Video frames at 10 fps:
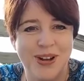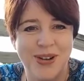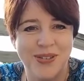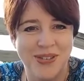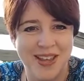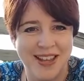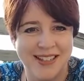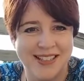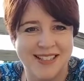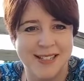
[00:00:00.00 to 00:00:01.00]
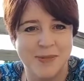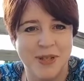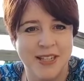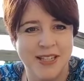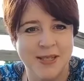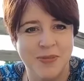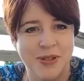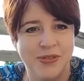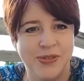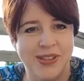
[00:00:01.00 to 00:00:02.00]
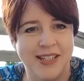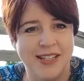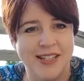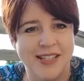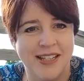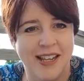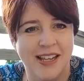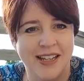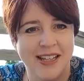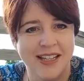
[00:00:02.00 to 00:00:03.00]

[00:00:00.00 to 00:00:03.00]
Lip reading: Oh, thanks, Kismet. That's a beautiful thing to say.